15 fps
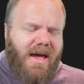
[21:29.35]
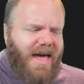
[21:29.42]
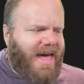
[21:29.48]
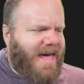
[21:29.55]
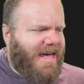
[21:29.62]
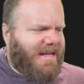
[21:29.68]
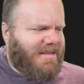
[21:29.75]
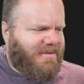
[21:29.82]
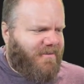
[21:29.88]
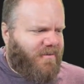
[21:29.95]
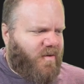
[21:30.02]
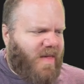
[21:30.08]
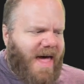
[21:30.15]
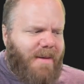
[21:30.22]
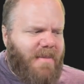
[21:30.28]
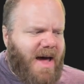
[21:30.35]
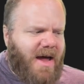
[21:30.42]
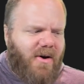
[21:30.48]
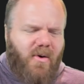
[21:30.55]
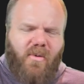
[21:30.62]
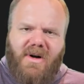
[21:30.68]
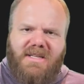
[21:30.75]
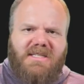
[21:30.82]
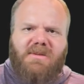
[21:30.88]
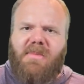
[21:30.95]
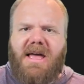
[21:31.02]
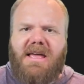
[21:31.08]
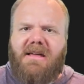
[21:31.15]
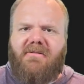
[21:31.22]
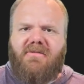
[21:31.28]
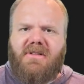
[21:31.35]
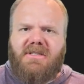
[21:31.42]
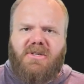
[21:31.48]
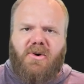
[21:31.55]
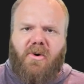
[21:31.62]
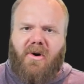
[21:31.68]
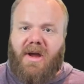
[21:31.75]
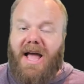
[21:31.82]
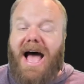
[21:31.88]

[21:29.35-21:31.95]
And for that matter, what's in my inventory?